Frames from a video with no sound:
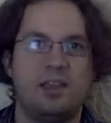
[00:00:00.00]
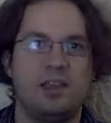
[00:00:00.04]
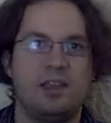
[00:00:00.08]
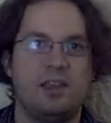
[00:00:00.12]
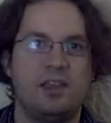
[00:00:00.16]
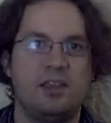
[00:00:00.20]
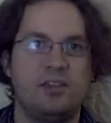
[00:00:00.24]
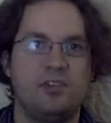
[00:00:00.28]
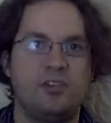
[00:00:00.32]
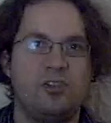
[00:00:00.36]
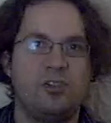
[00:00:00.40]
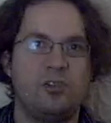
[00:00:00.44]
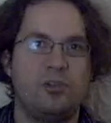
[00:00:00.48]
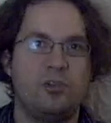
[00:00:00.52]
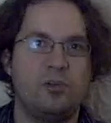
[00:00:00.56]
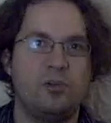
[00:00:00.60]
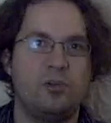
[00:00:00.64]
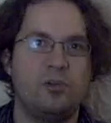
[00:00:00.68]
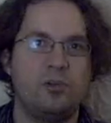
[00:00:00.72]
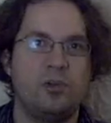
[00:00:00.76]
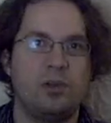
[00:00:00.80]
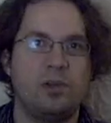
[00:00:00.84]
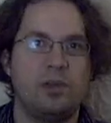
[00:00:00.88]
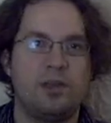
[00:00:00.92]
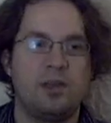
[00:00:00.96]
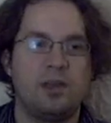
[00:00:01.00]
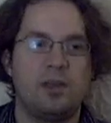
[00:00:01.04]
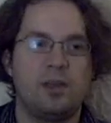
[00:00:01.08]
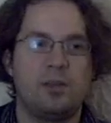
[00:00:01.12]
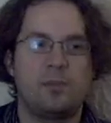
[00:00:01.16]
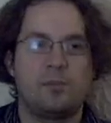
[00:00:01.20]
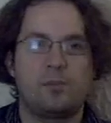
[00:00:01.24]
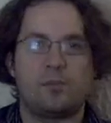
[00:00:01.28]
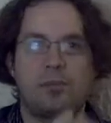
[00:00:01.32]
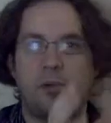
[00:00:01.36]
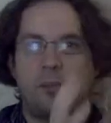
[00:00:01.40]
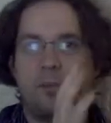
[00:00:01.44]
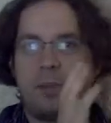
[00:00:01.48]
into
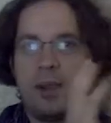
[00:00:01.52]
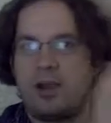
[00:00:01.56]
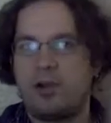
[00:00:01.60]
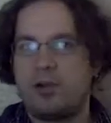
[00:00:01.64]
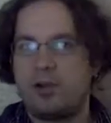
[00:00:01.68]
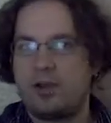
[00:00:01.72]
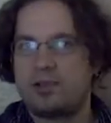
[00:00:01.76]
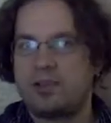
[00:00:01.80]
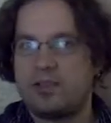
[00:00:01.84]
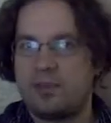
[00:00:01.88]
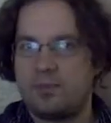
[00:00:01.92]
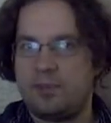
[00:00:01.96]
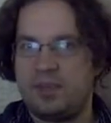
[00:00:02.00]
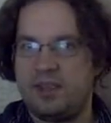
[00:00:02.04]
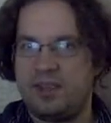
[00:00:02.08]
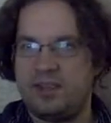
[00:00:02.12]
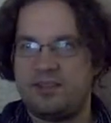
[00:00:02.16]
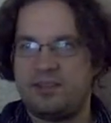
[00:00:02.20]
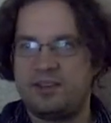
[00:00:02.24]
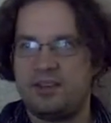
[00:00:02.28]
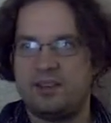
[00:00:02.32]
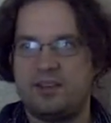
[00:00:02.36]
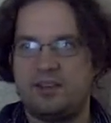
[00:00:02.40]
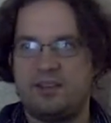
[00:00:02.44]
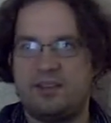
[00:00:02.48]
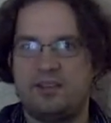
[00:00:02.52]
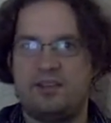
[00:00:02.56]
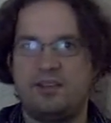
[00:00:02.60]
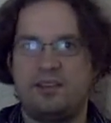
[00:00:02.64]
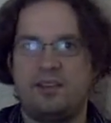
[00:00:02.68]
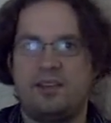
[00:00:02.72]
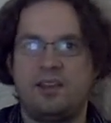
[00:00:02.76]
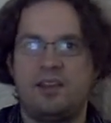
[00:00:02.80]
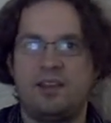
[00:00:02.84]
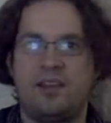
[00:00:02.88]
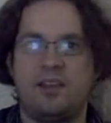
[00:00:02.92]
preparing the pieces,